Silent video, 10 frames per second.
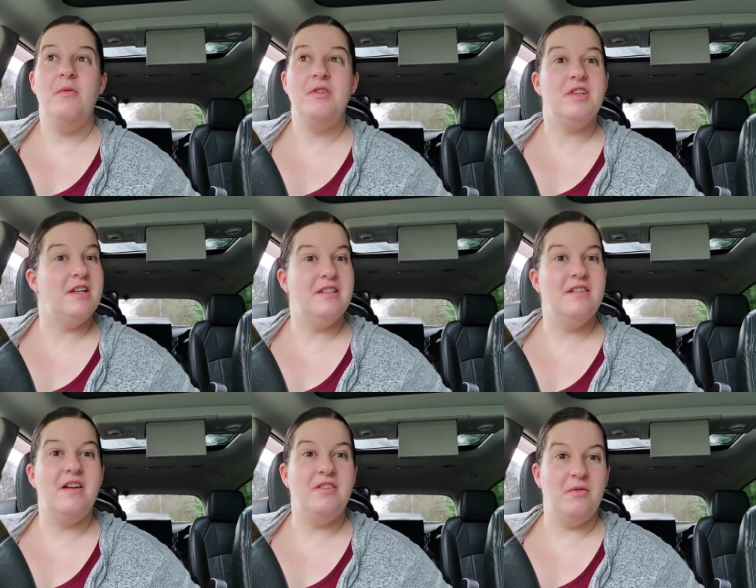which I did
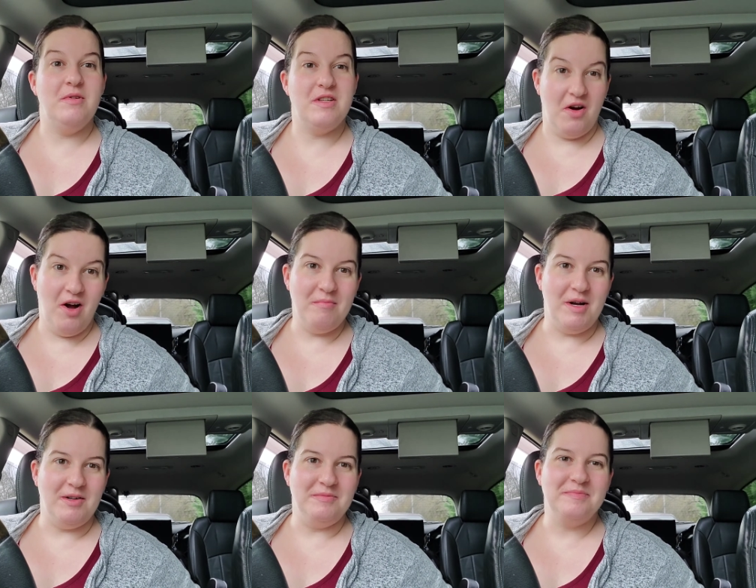not know was a
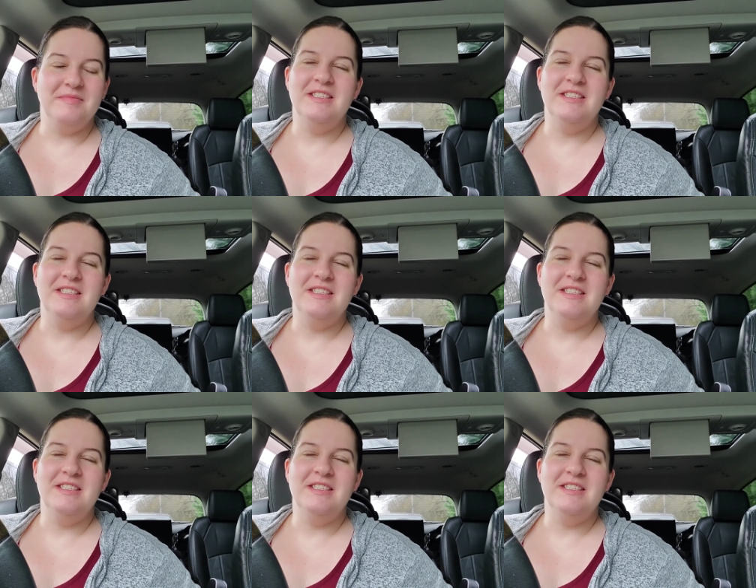combo.